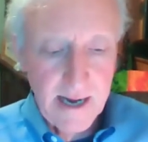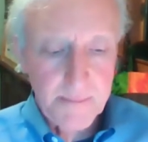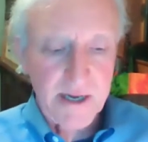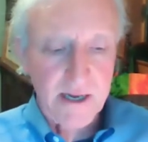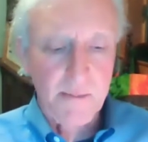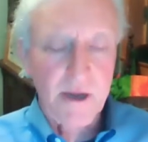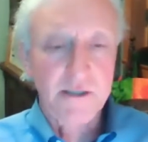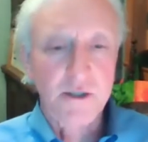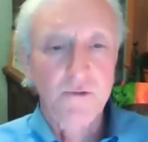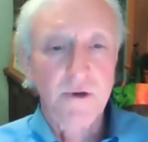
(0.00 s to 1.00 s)
become
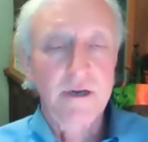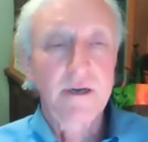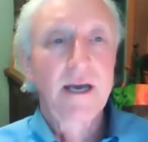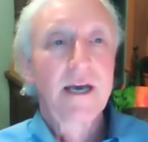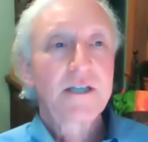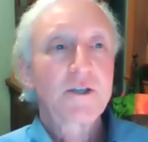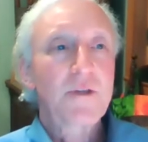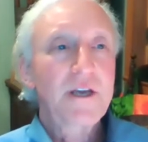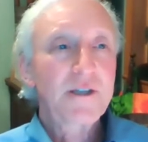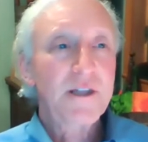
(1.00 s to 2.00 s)
concentrated. So
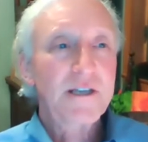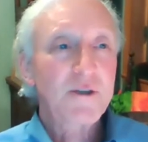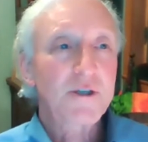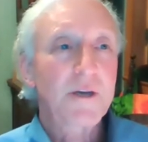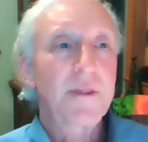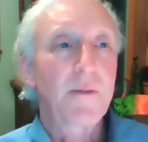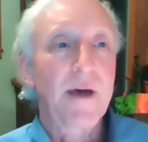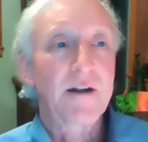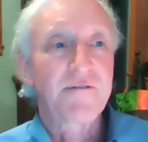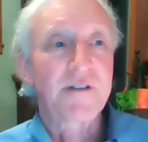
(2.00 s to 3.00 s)
these are some of the
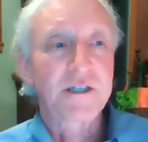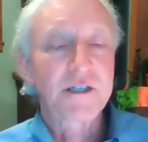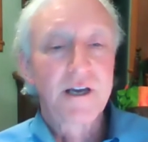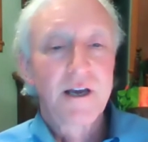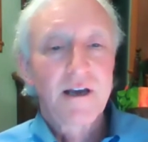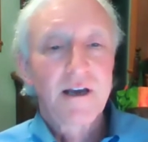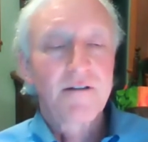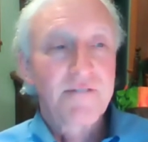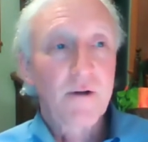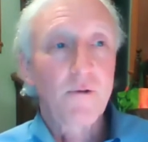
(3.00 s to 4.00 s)
benefits
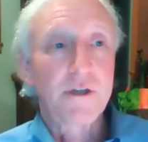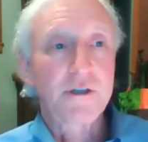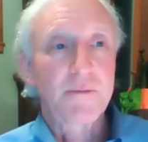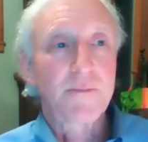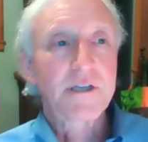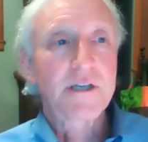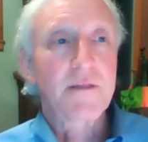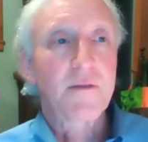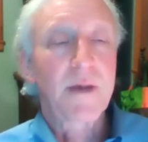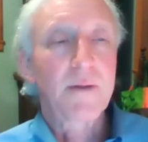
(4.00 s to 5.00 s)
of federalism, the
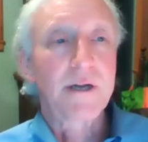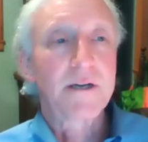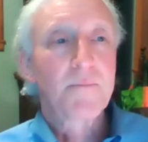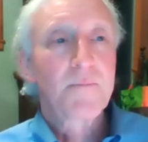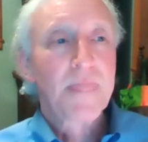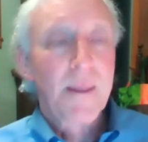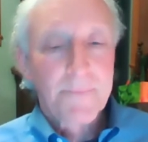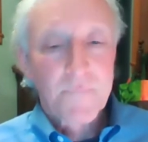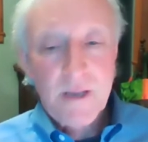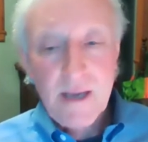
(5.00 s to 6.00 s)
10th Amendment.
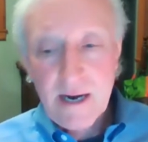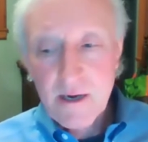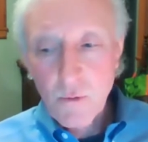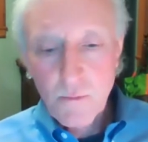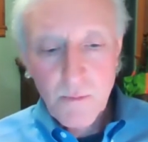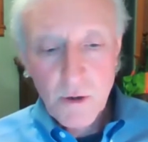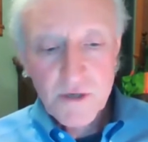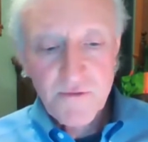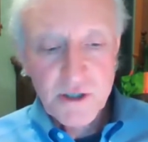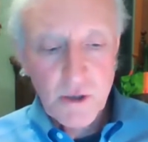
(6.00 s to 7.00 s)
And I know
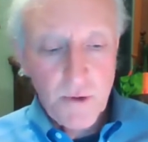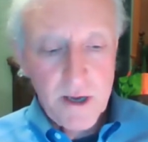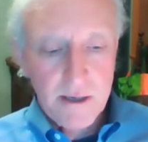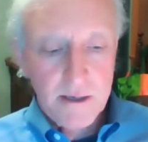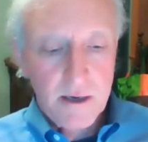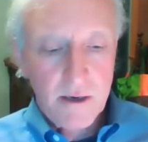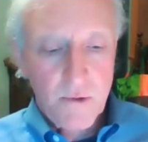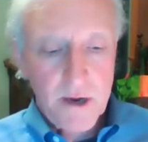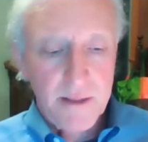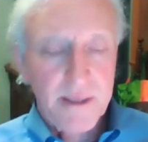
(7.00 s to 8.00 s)
most of us agree on
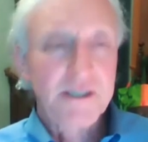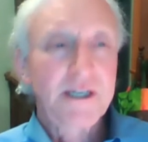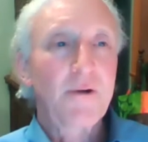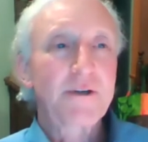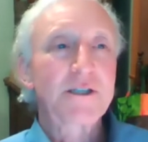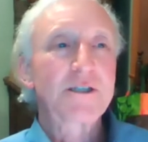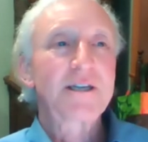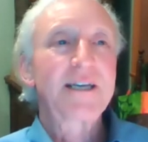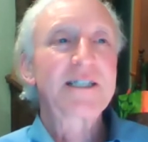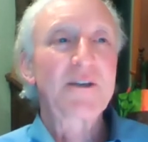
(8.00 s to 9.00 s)
this. Now
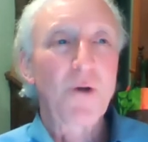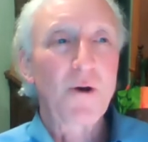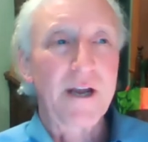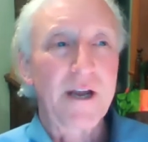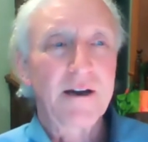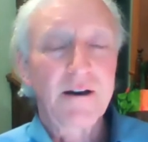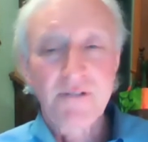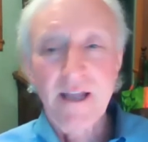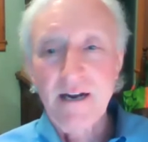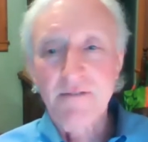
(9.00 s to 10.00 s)
it's eroding of
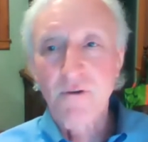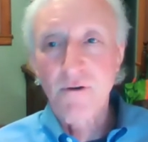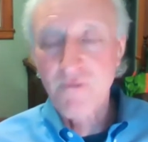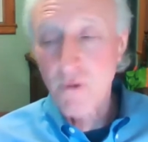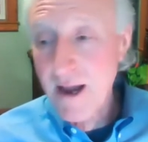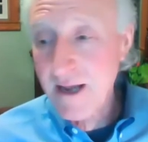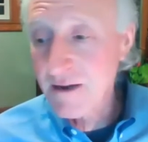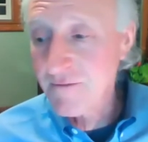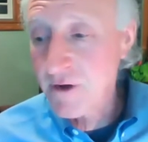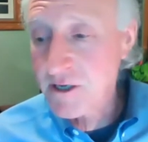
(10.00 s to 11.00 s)
late for a
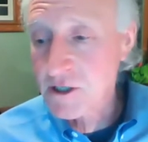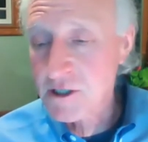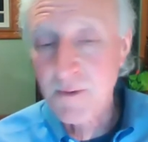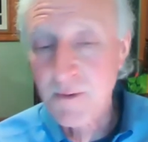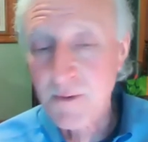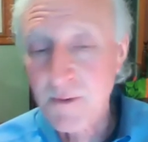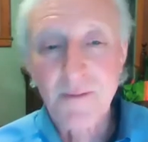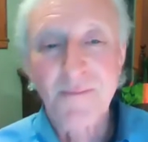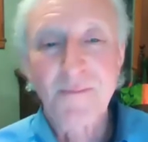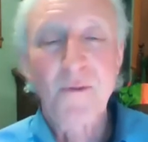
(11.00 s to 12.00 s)
variety of reasons, but I want
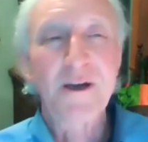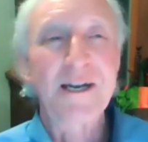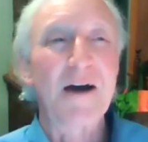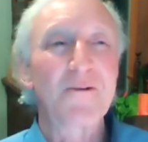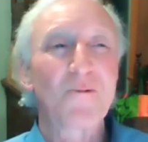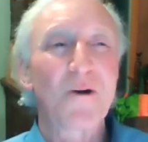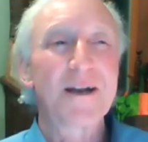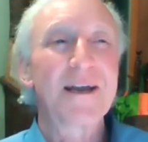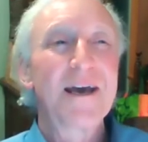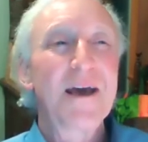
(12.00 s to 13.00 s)
to point out
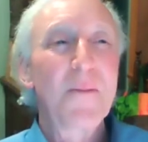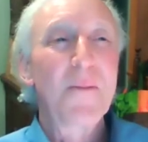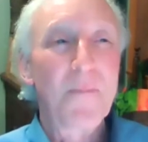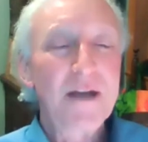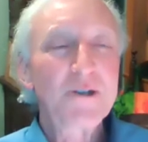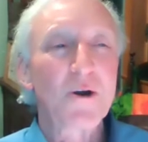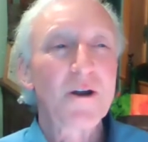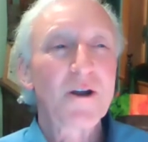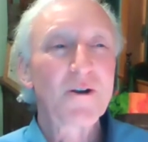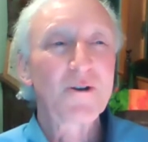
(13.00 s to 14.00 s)
one
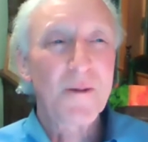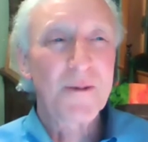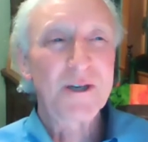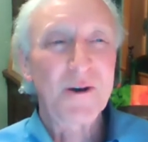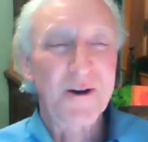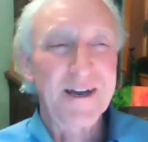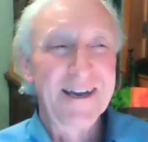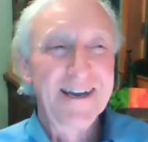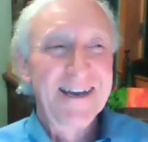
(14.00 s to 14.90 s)
major contributory